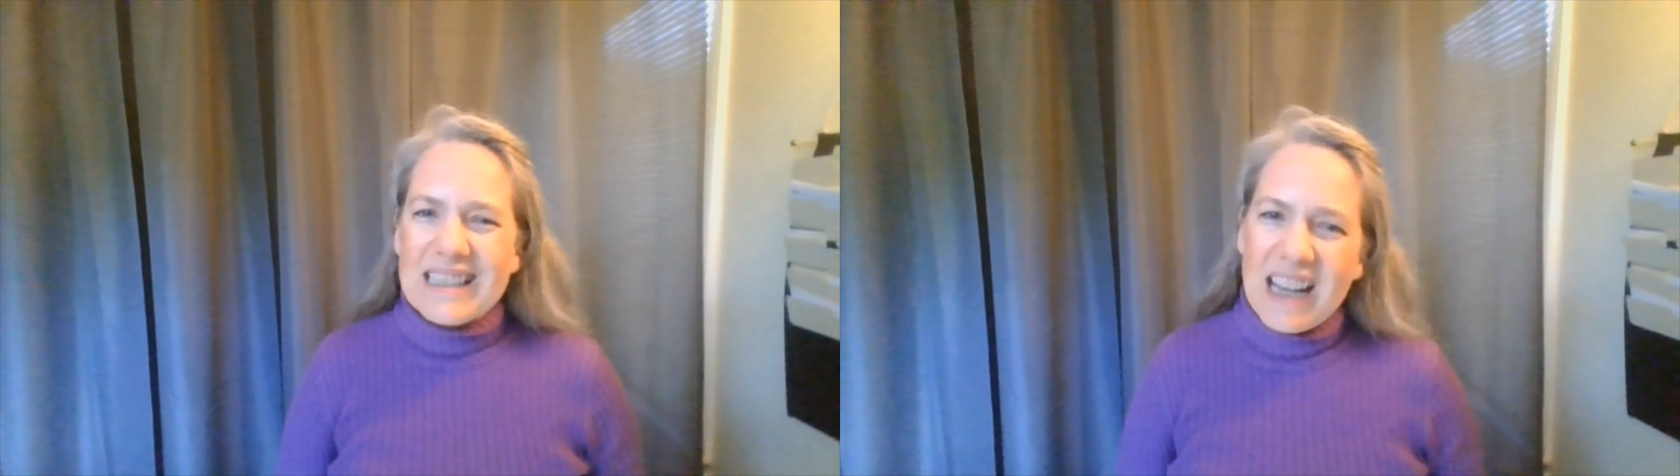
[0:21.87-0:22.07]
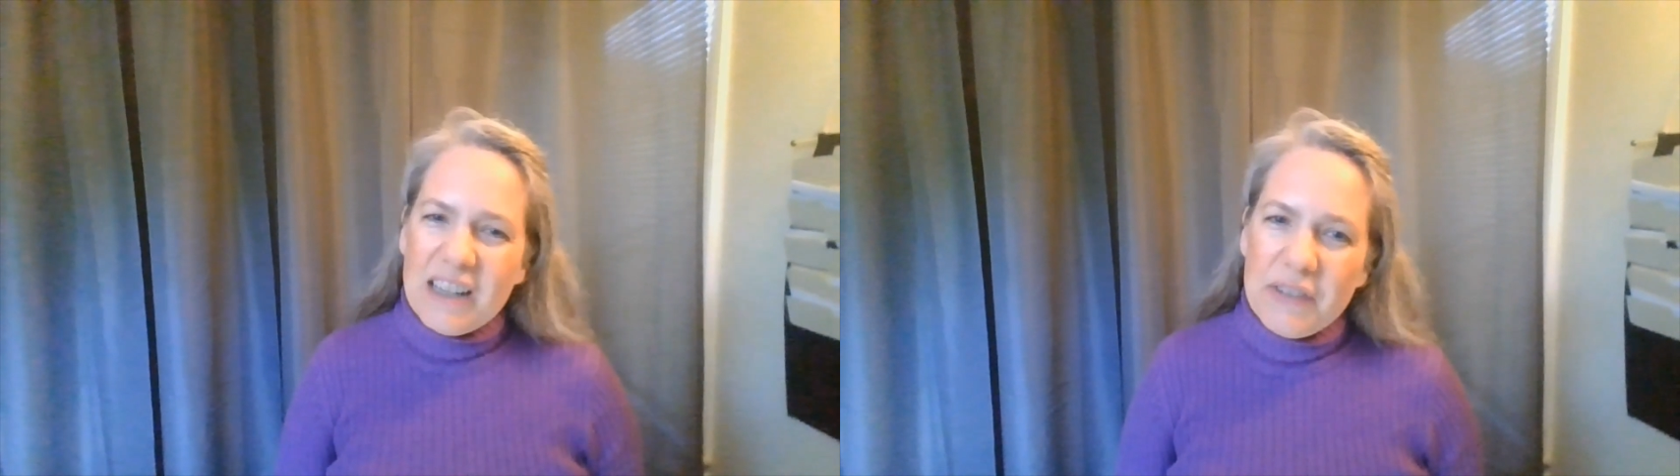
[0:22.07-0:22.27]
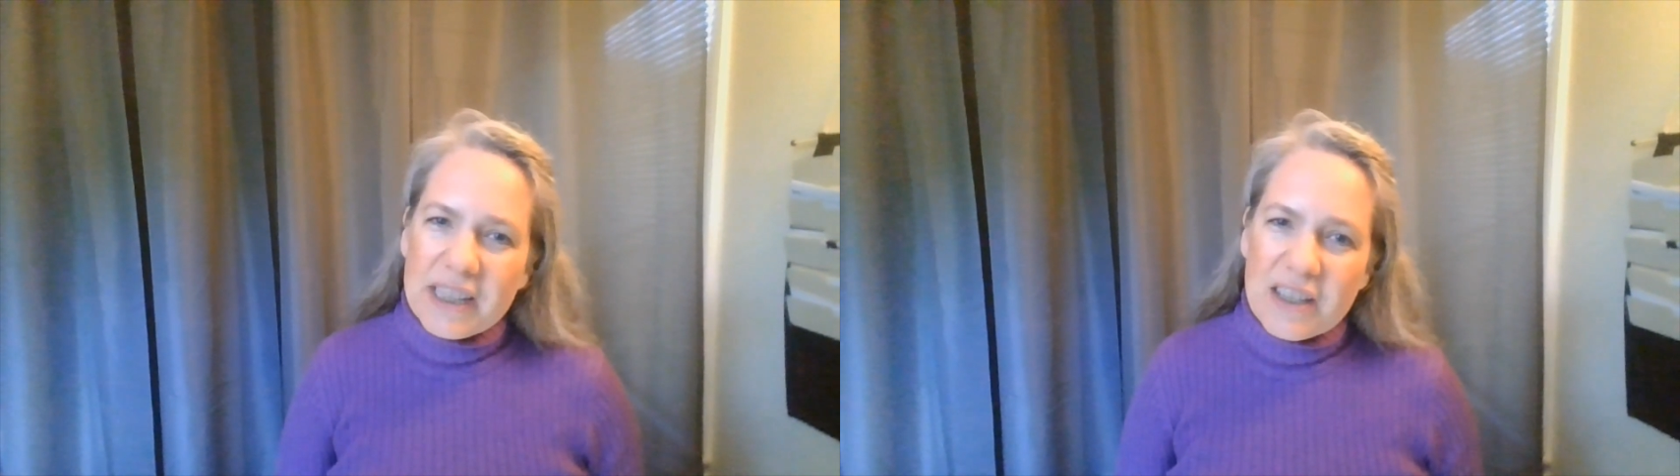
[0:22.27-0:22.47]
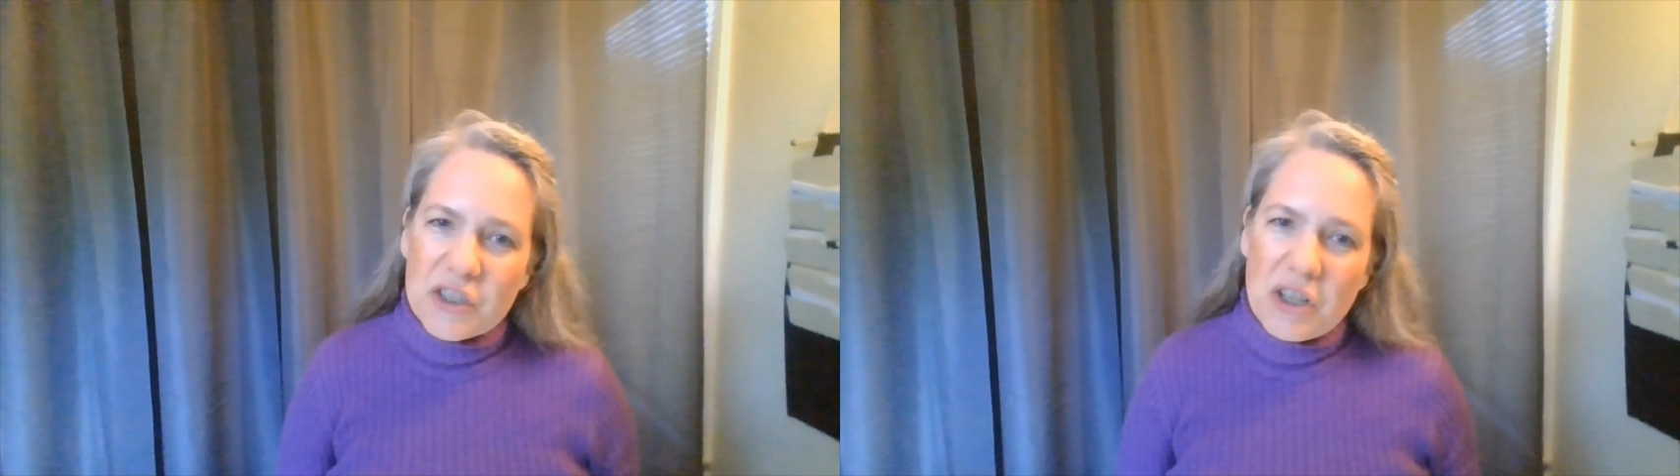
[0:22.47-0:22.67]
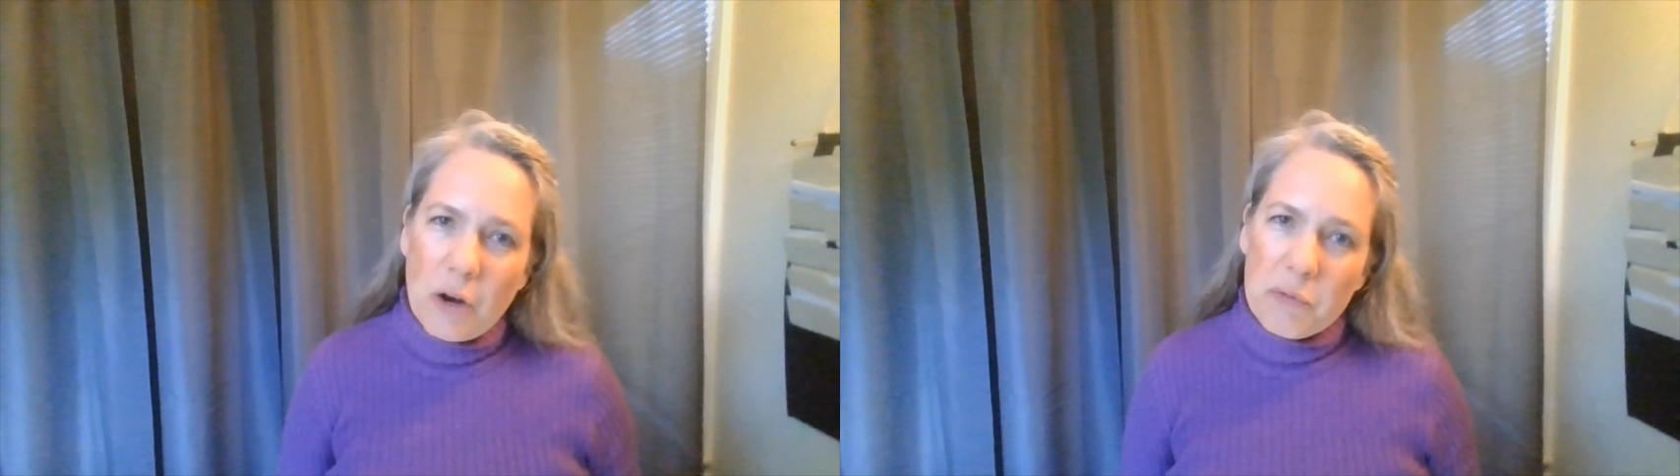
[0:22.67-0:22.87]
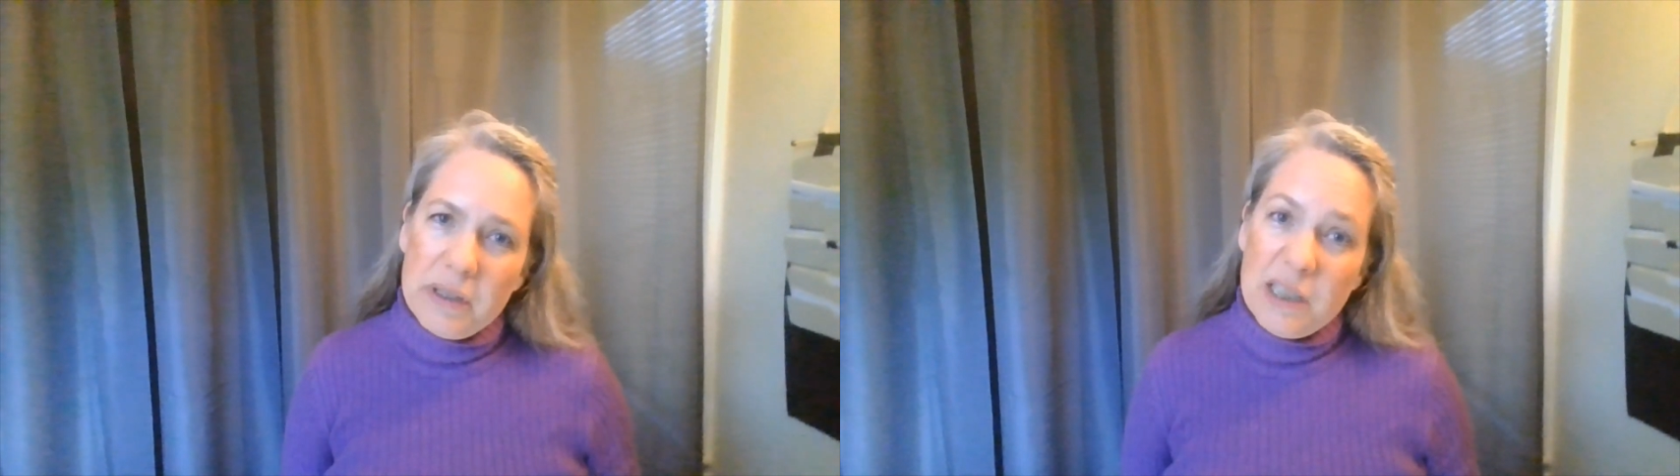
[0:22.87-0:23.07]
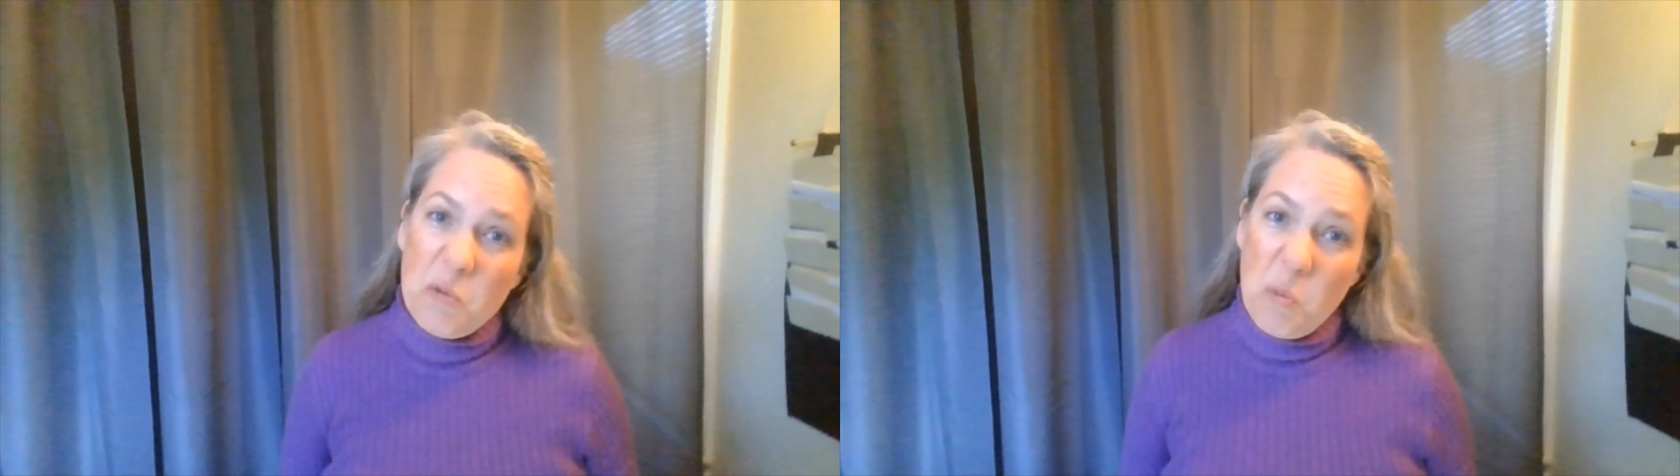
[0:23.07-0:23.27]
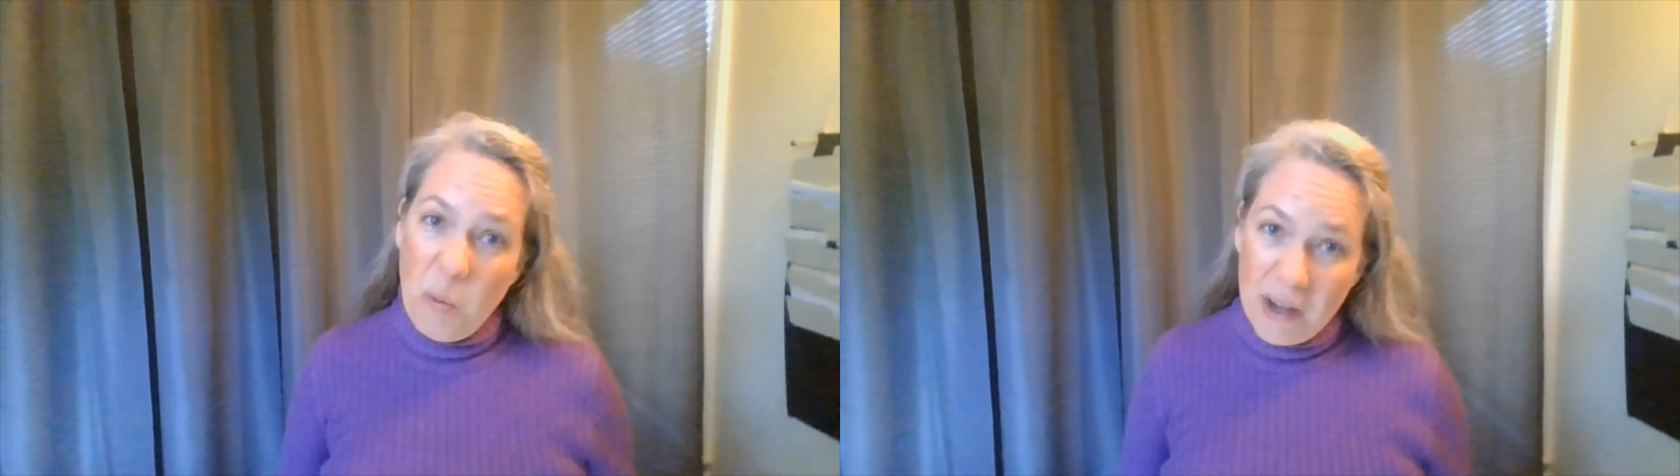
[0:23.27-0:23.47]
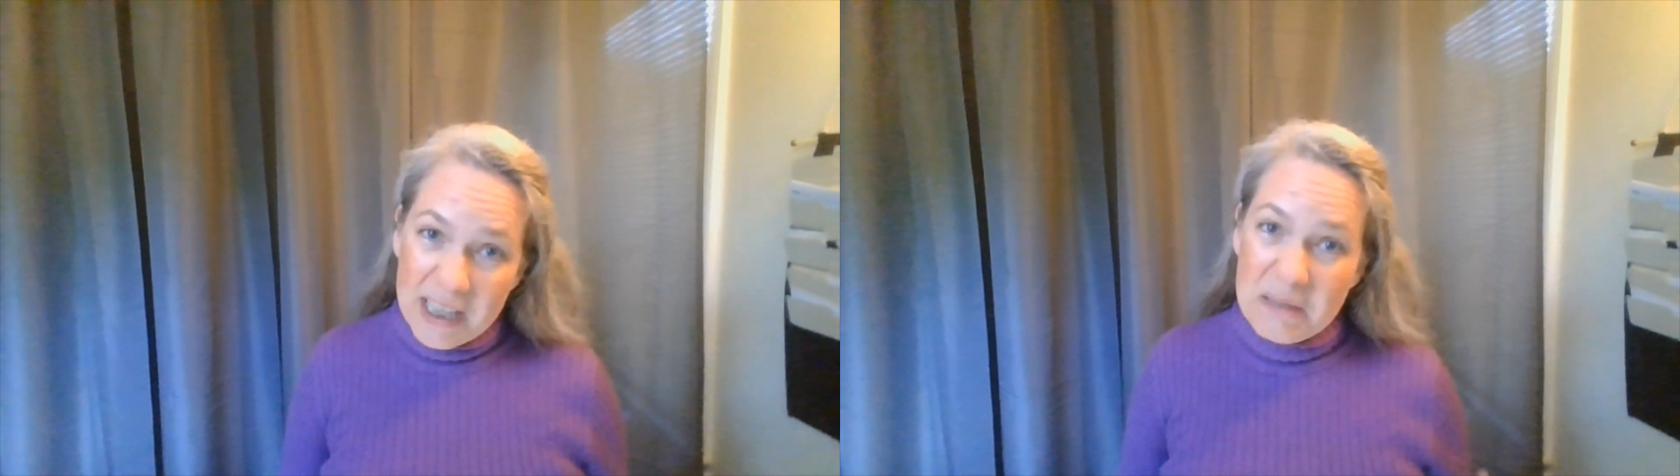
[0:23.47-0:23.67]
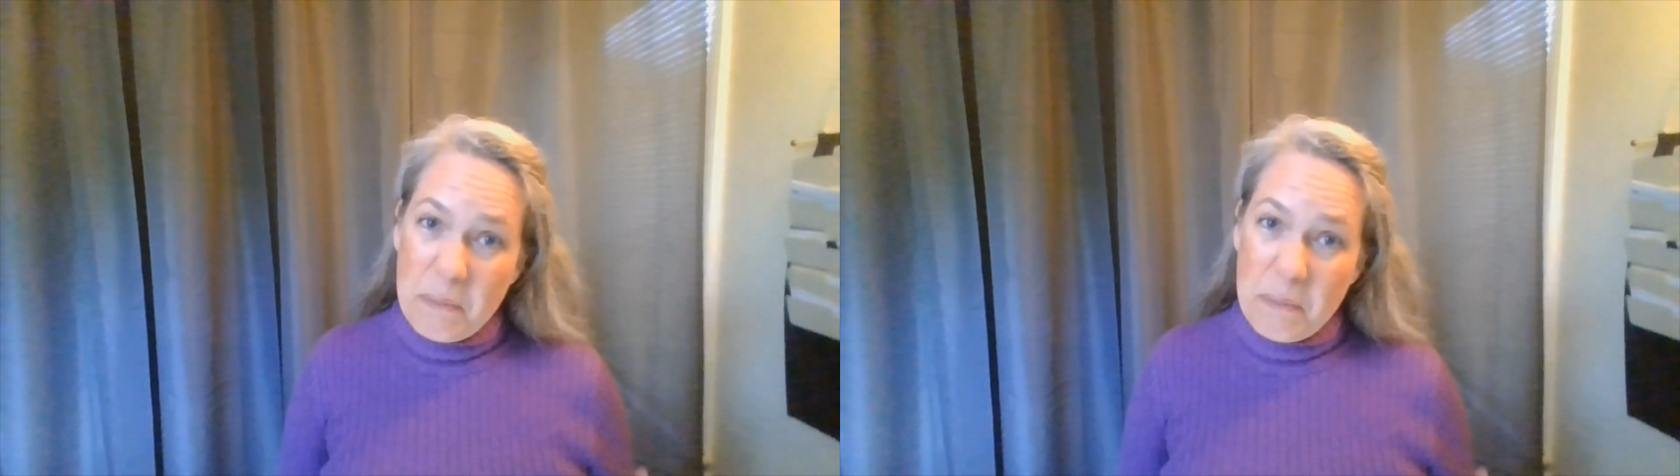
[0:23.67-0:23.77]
kind of like there's not really one